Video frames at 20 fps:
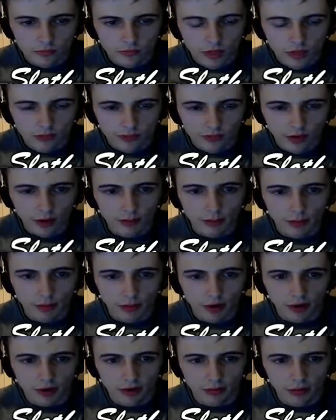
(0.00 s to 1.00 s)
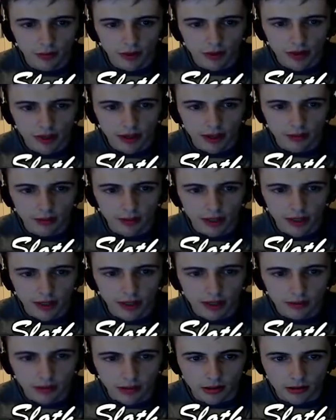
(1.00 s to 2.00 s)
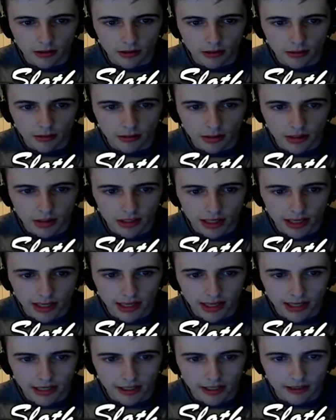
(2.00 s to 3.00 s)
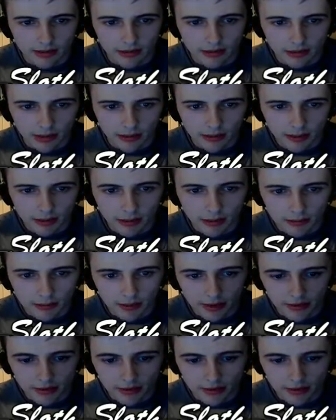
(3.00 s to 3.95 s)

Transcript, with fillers: Find me, bro. Come on, where are you going? Where are you going? Come on, come on, come on, come on. Yeah, there you go. Go on, give me the ender pearls.